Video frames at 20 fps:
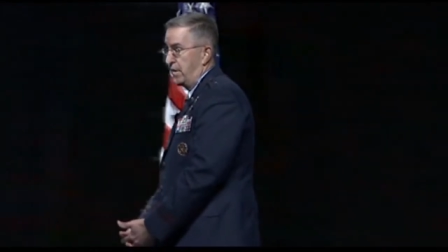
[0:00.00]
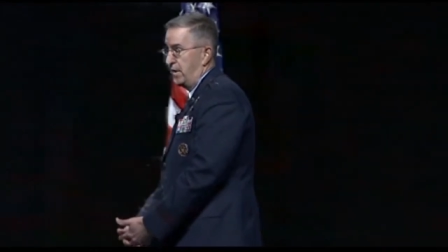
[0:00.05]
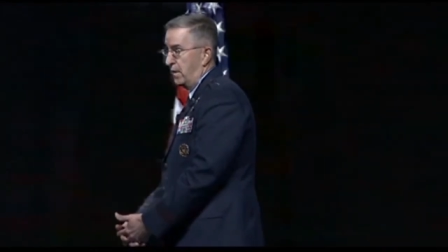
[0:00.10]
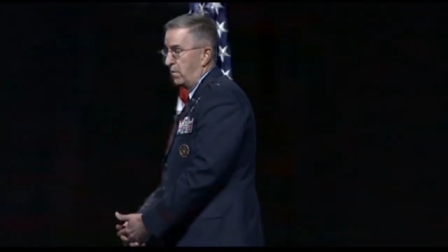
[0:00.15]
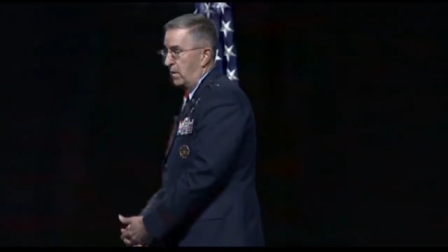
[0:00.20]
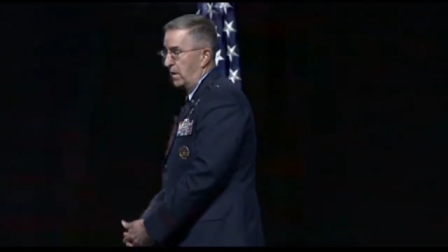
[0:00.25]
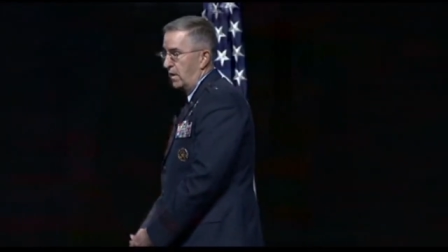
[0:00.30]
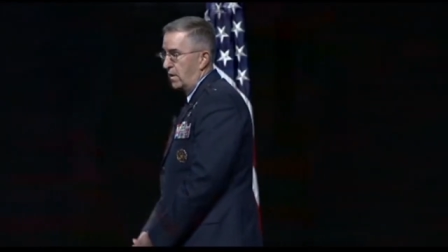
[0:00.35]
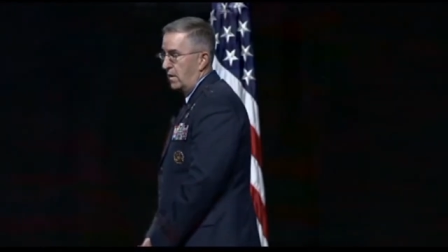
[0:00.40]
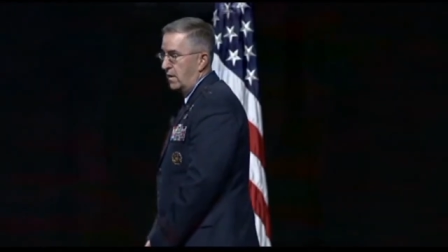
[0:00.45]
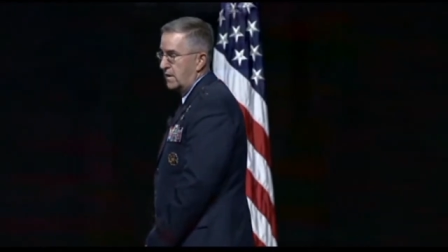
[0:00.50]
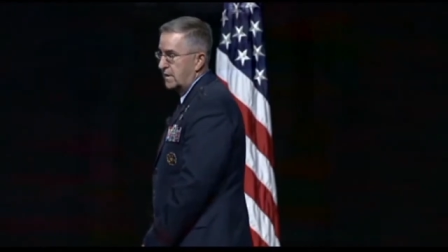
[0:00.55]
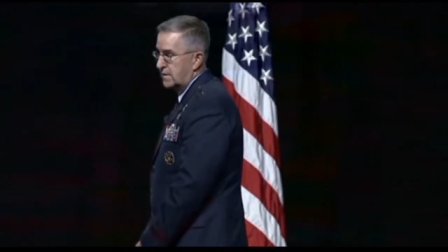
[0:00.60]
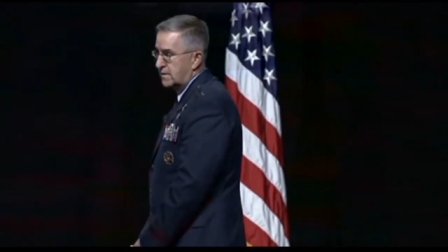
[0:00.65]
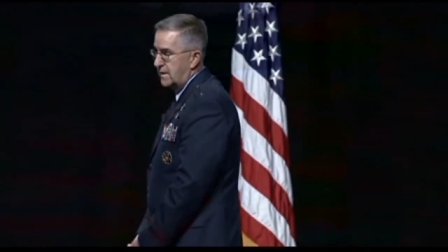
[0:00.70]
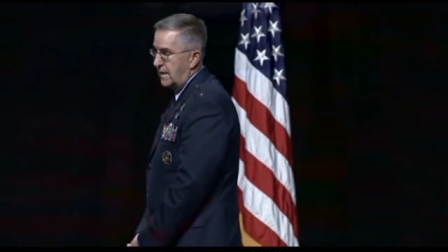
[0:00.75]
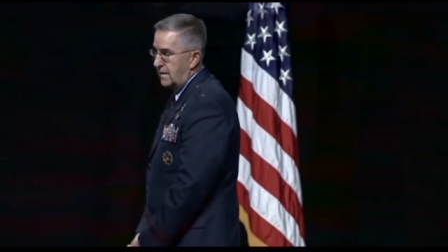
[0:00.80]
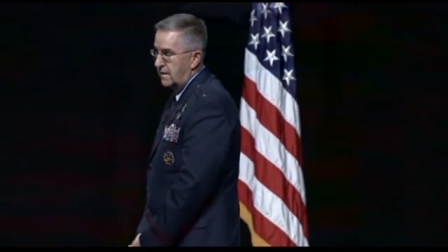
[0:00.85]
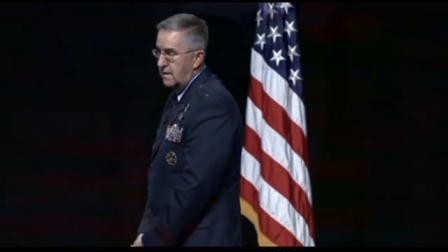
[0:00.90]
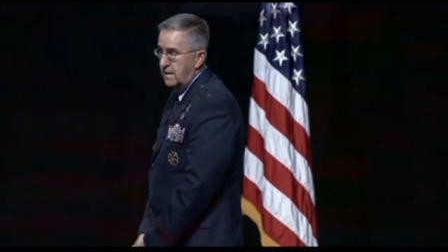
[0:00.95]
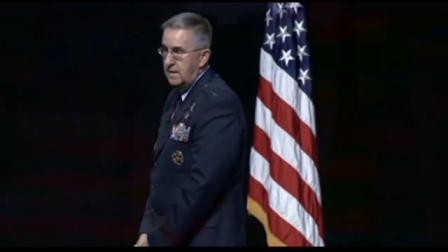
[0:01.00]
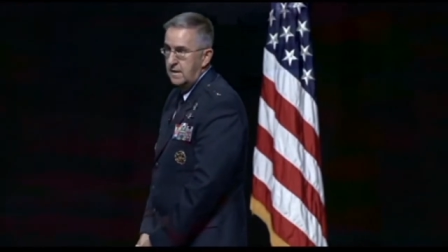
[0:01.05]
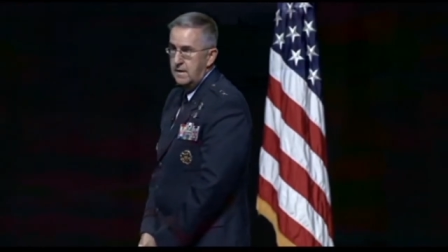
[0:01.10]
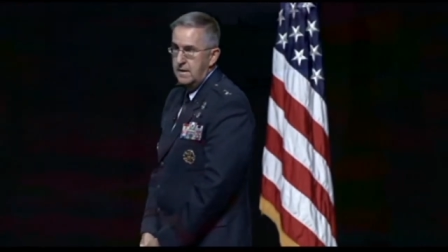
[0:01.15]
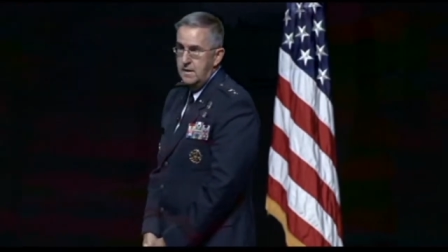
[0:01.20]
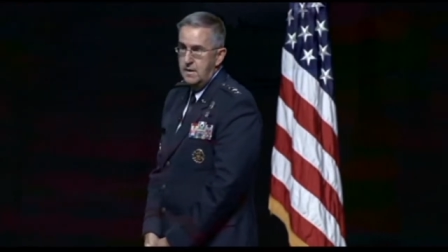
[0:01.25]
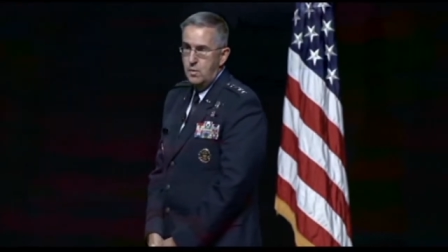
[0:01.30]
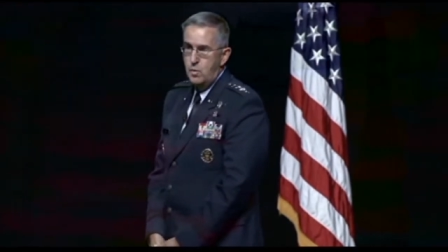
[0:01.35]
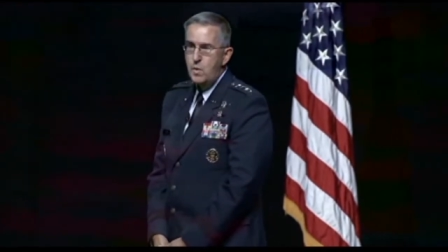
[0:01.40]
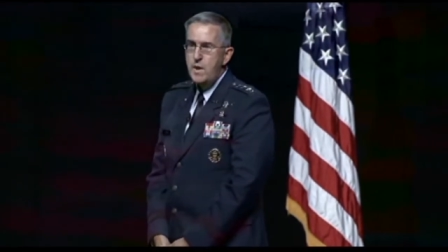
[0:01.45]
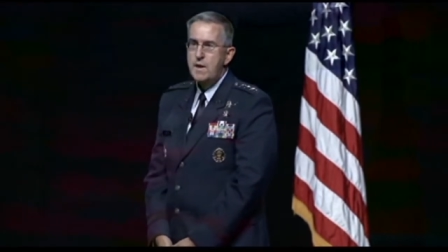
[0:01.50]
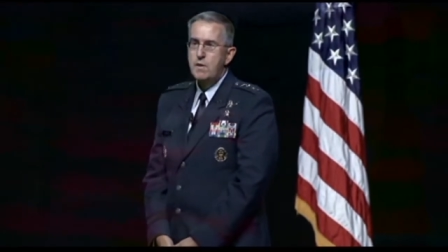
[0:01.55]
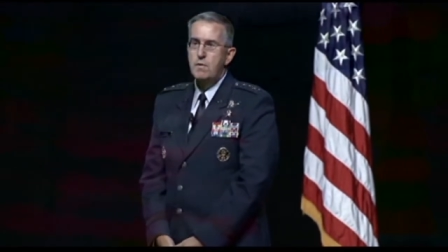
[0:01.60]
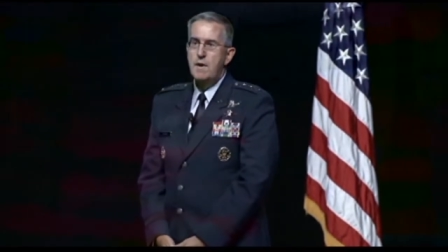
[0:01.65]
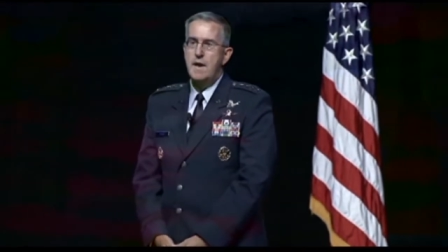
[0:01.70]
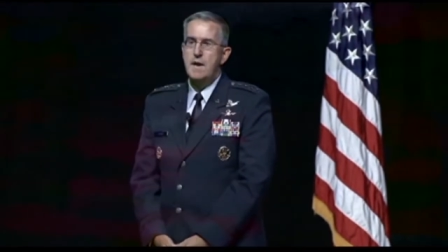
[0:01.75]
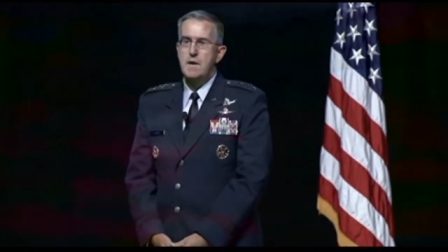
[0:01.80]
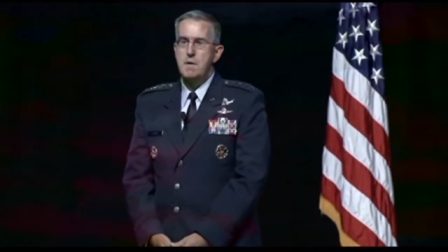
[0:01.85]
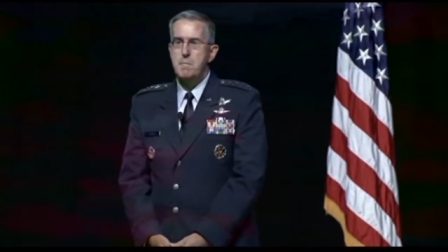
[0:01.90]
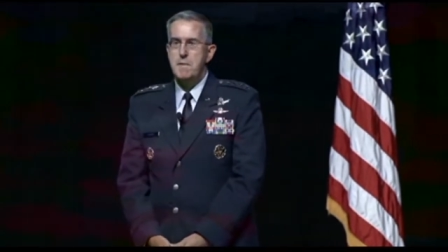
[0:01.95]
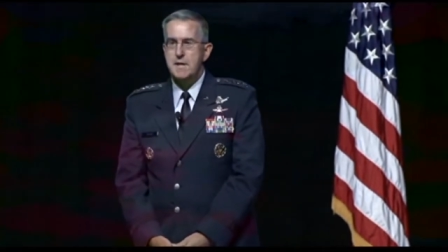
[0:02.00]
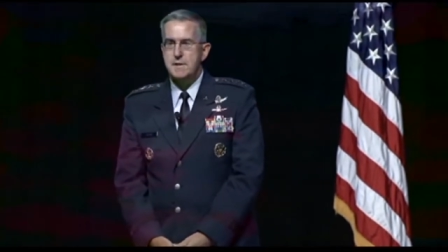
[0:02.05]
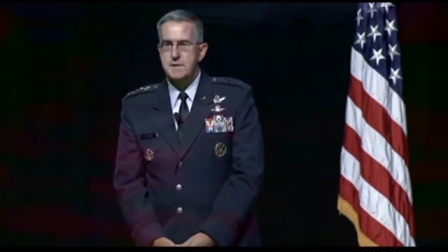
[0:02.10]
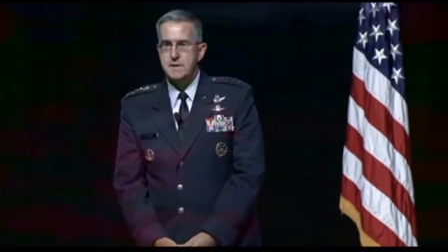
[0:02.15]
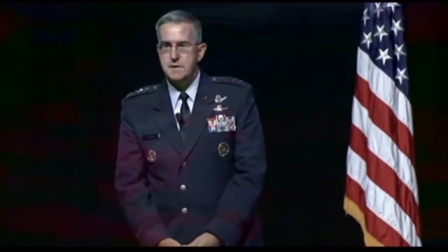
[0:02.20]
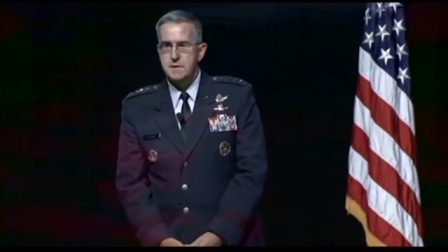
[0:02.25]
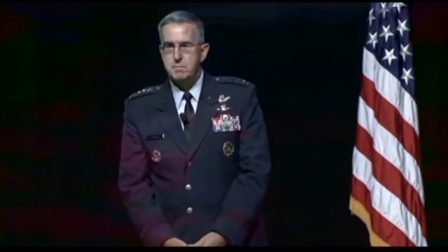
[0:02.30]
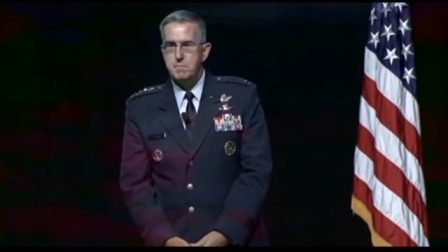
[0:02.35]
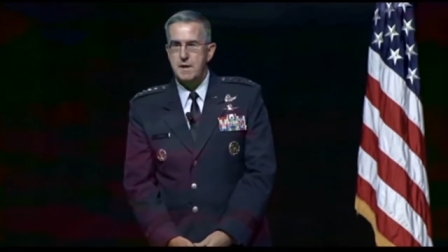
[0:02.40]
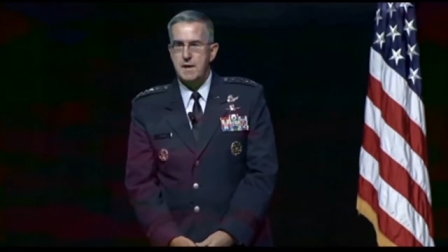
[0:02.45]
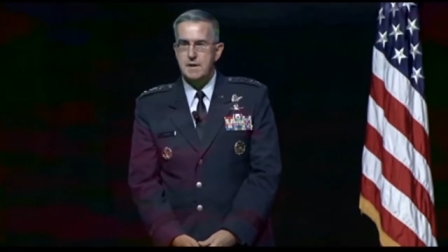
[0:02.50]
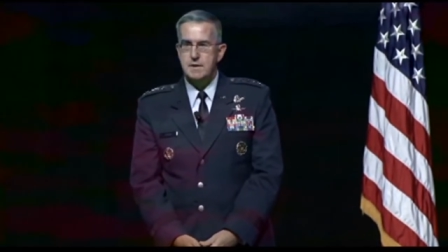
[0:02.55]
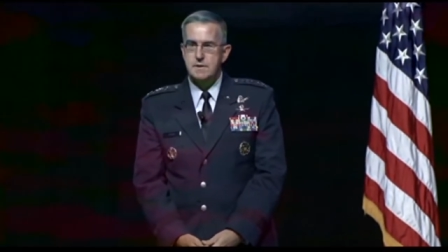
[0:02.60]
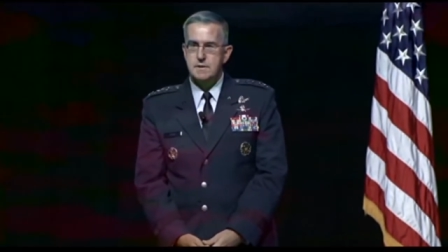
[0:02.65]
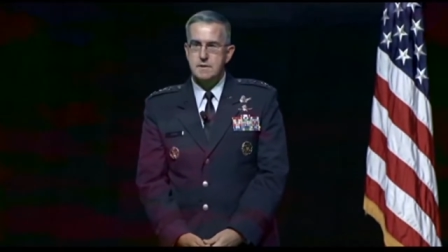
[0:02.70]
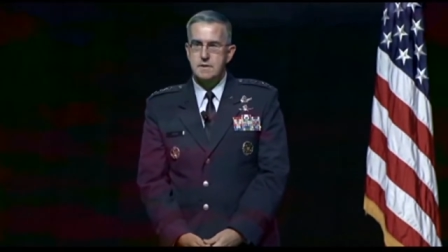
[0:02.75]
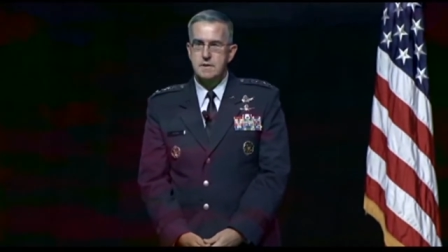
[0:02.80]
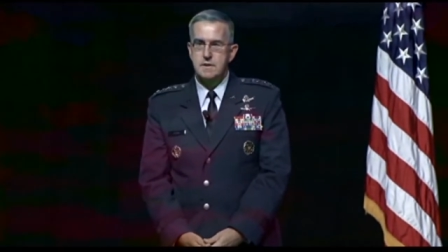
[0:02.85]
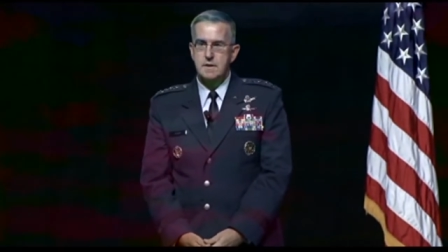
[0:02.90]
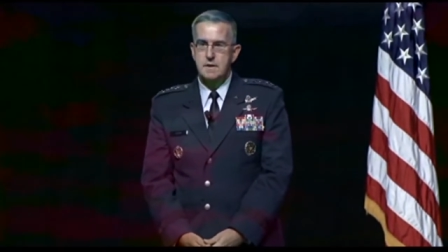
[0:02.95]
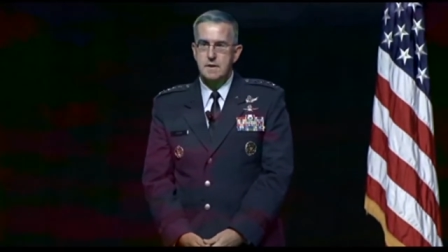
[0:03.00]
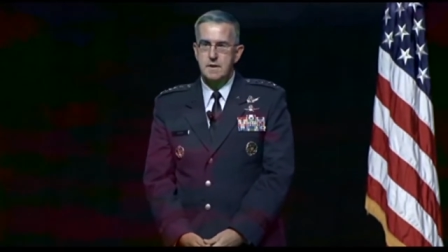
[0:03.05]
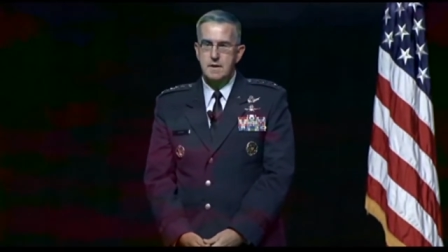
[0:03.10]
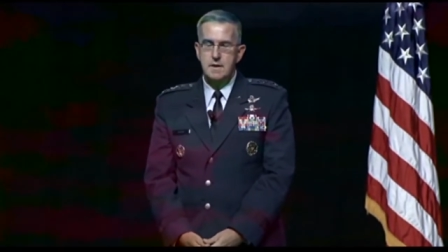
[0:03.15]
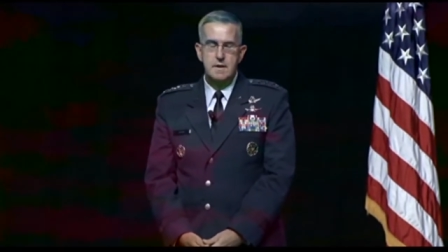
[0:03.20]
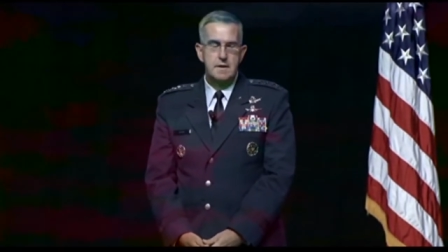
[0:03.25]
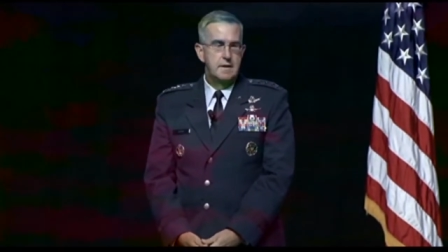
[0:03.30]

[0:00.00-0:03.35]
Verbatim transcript: The other thing we learned is that we created a mess in space